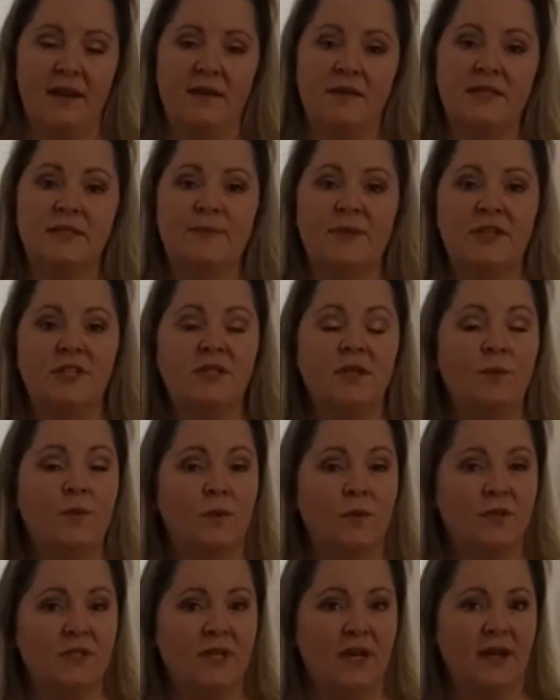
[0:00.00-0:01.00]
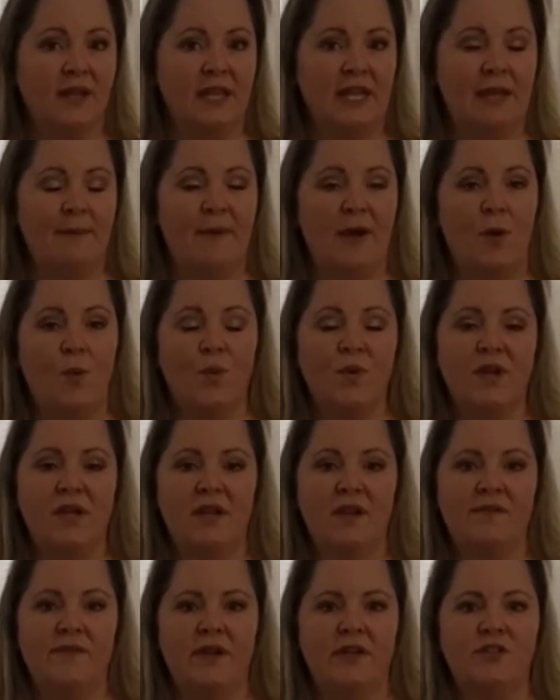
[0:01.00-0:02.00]
and especially when we're talking about
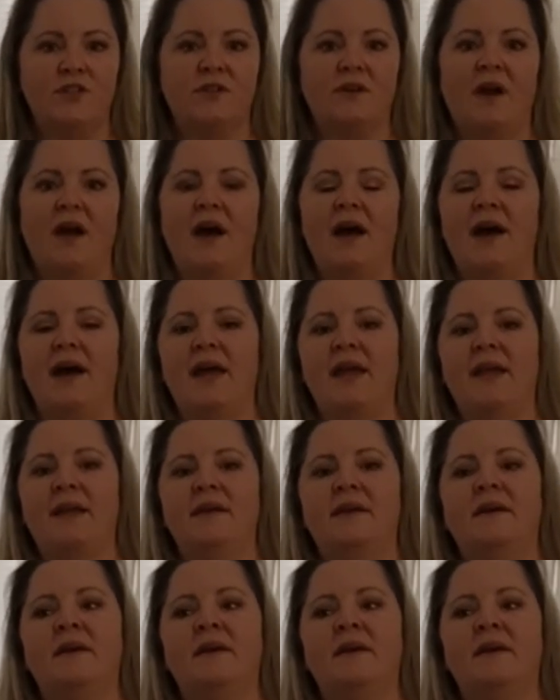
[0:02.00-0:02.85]
working around your eye.